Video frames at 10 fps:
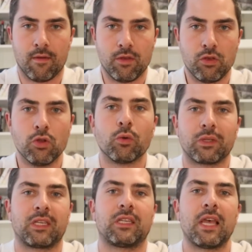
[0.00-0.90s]
you don't
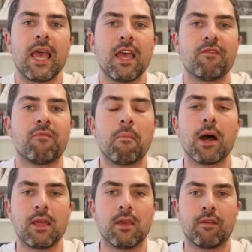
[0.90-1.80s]
save
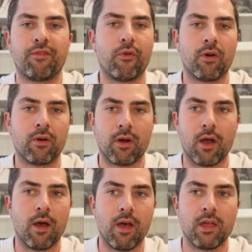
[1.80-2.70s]
money for
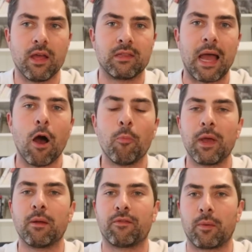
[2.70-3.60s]
a, a down
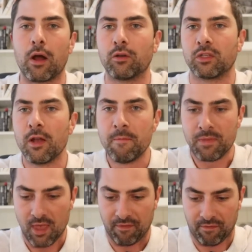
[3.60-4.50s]
payment from a house.
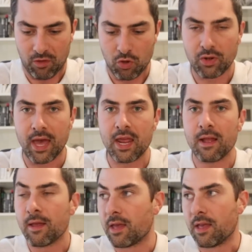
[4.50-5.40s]
If you're
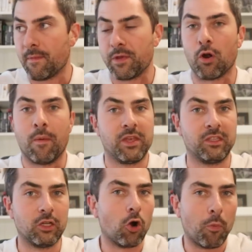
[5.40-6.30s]
getting you know
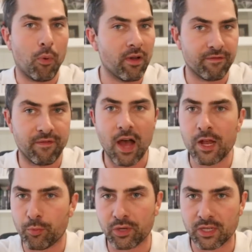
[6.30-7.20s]

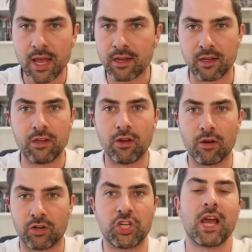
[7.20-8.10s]
0.5% in
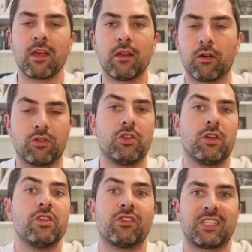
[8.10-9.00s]
your checking or
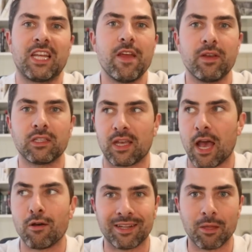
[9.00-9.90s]
in your savings
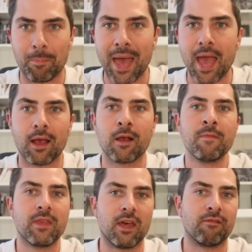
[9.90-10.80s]
account at the bank
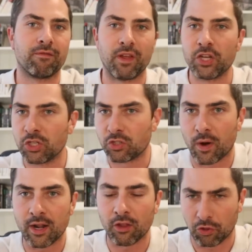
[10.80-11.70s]
and inflation's
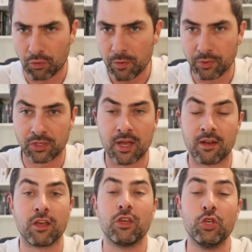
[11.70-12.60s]
running at
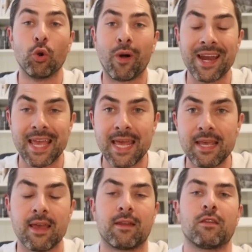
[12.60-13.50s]
3%, you're an
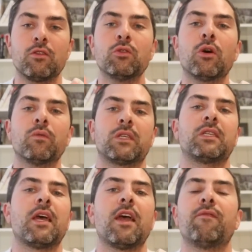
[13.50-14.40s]
idiot. You don't
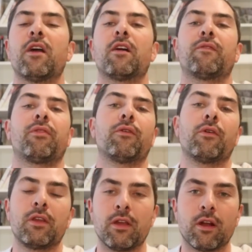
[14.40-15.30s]
save there for
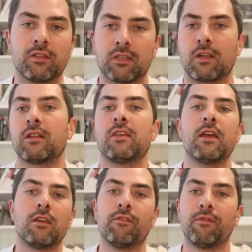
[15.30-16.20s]
30 years. It's going to
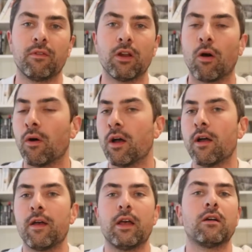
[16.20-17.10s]
take you, you know,
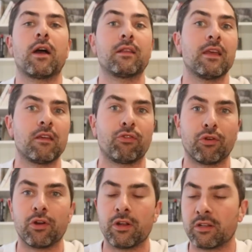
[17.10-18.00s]
it's not going to take you
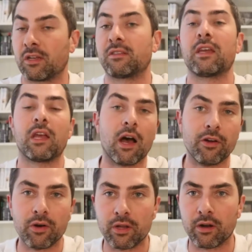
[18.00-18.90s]
30 years. It's going to take you
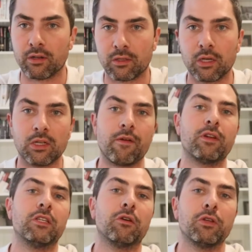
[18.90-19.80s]
100 years because
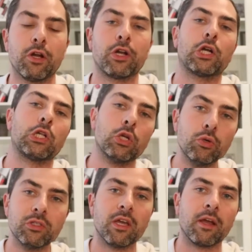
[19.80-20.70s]
every single year you're
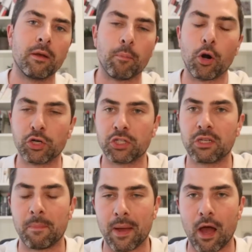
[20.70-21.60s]
losing
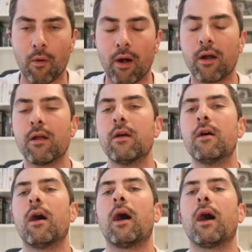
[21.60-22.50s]
purchasing power.
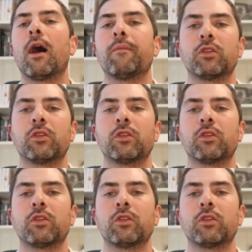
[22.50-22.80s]
Um,